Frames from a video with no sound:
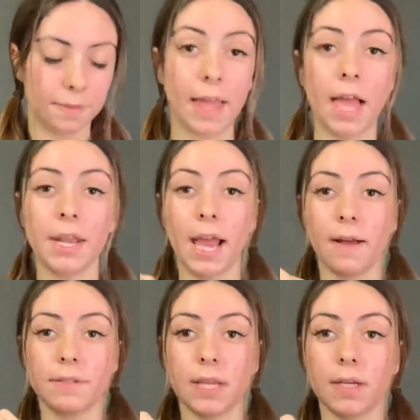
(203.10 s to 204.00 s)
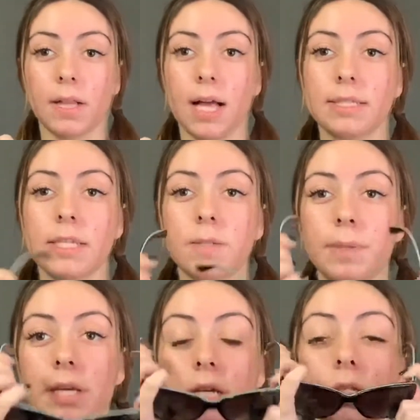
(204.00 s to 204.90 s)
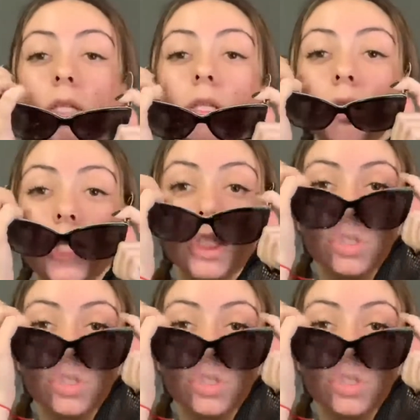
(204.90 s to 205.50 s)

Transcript: Then I have sunglasses because,